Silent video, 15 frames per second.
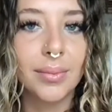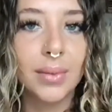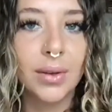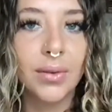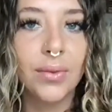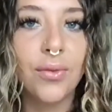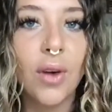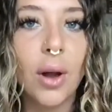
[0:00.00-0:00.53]

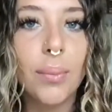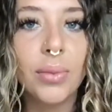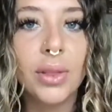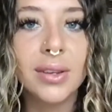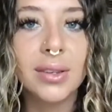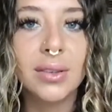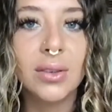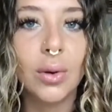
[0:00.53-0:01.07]
from
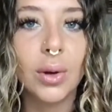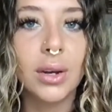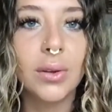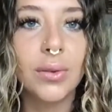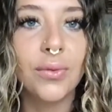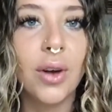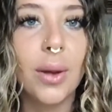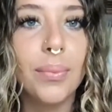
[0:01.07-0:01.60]
the
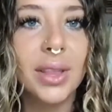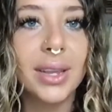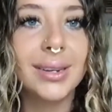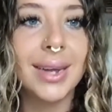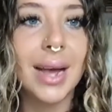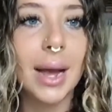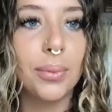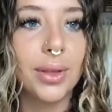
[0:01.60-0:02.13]
soil, from the
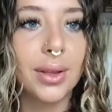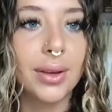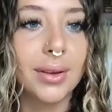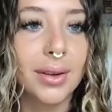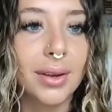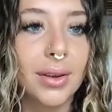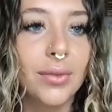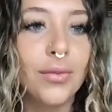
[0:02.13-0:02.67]
depth,
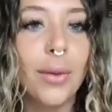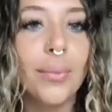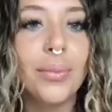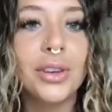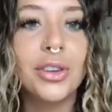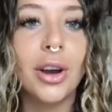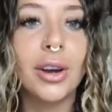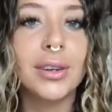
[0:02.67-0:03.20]
from
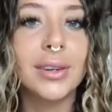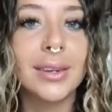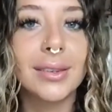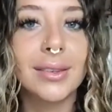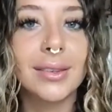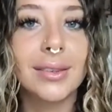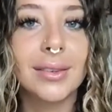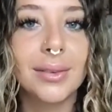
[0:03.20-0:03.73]
the
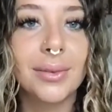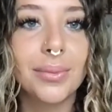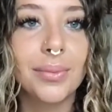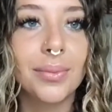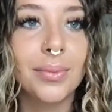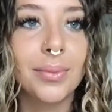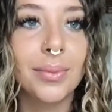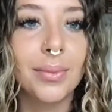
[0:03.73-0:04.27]
darkness.
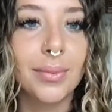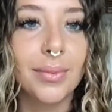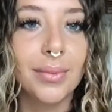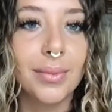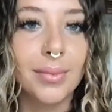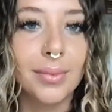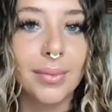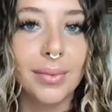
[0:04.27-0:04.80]

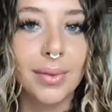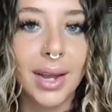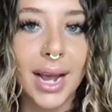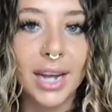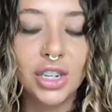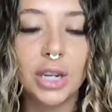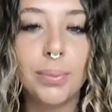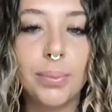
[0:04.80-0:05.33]

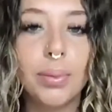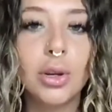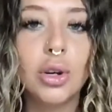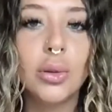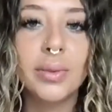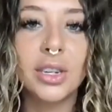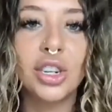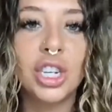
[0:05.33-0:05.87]
And she
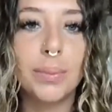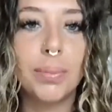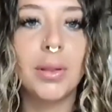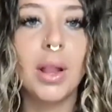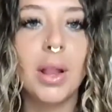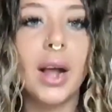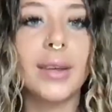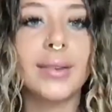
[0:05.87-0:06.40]
blooms and she
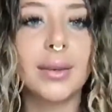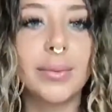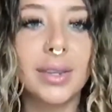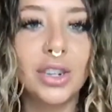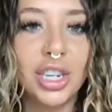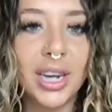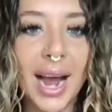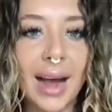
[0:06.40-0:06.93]
blossoms
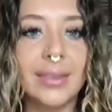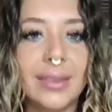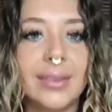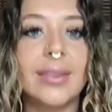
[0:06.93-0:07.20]
and she has